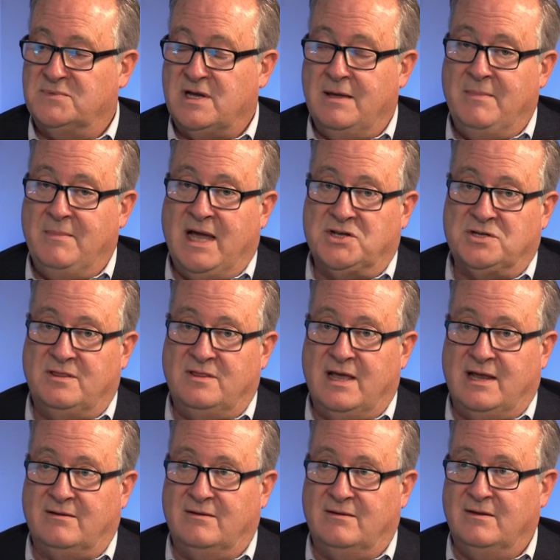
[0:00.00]
I imagine
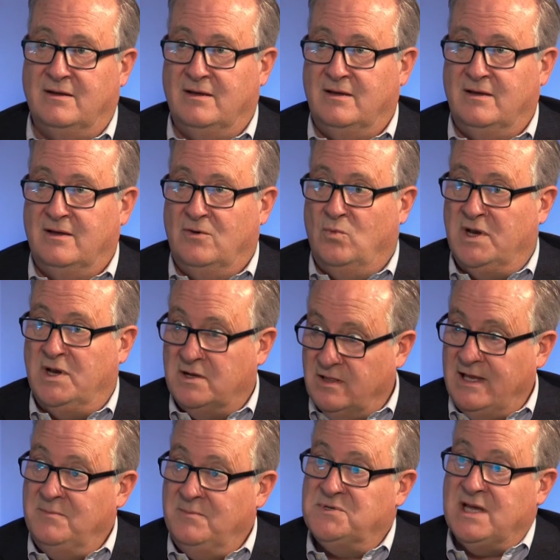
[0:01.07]
that when
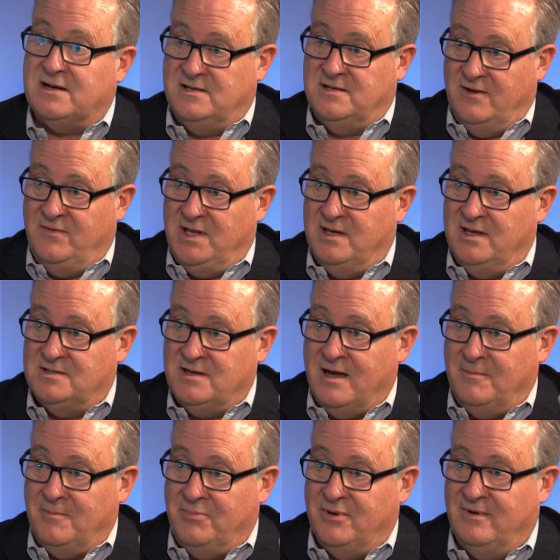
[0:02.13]
claims activity is
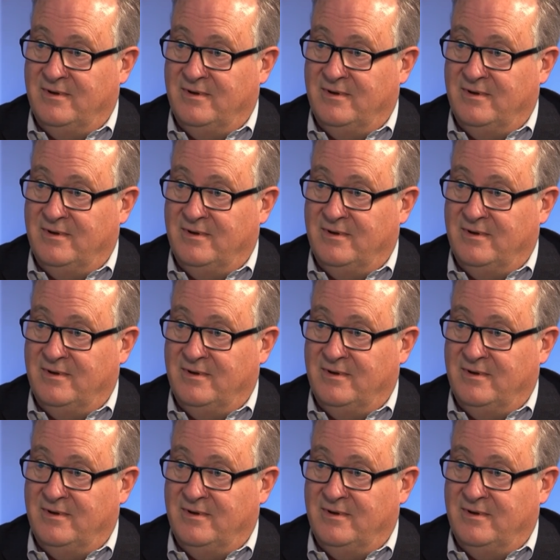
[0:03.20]
up